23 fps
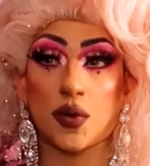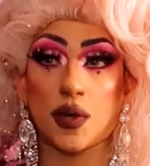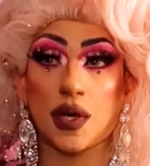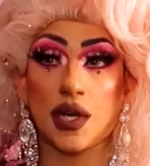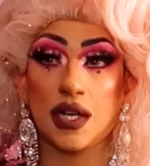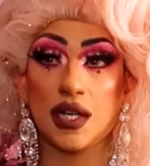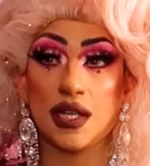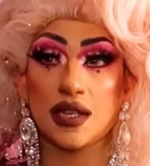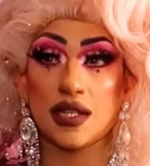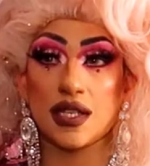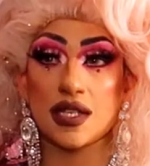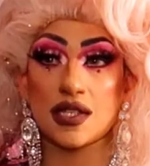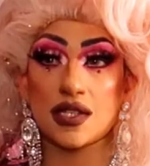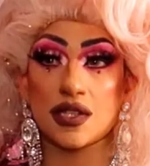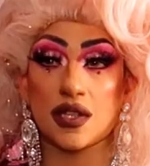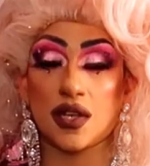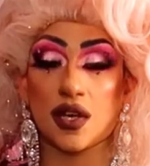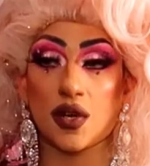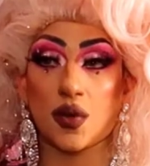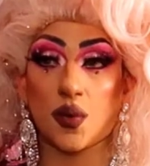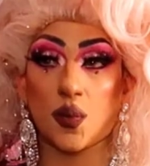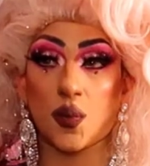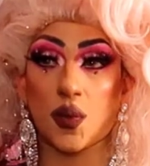creating this
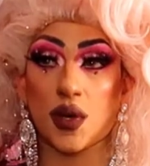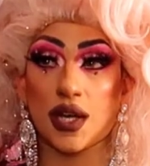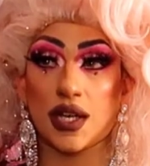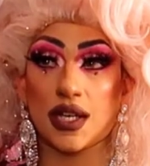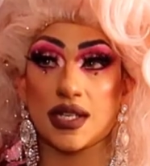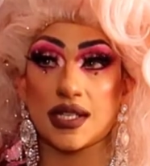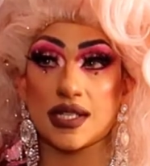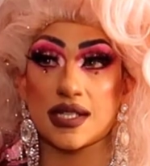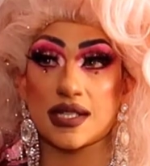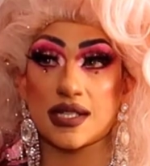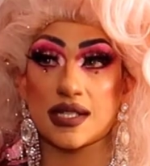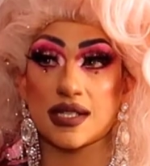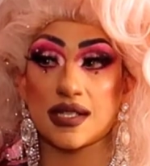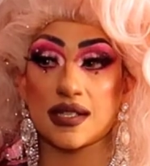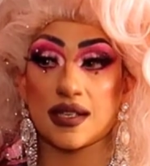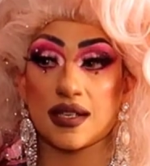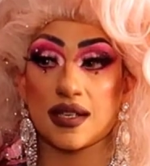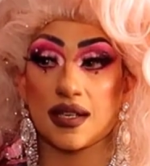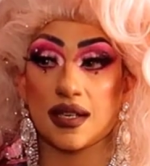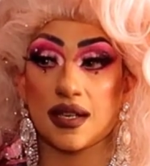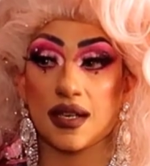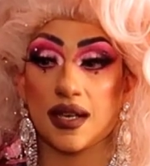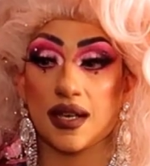look was
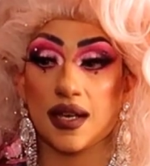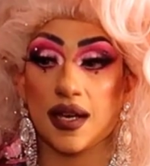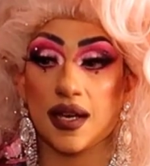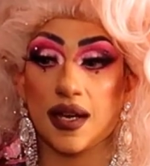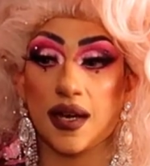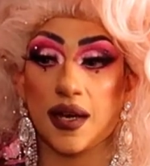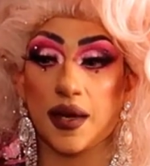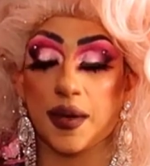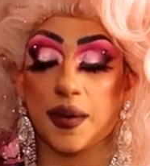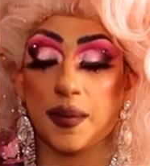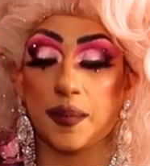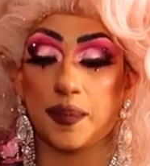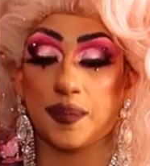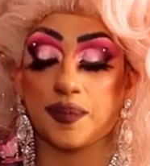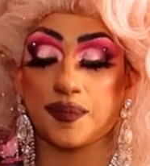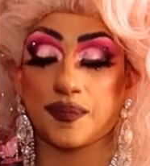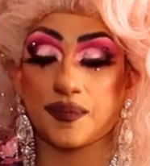um,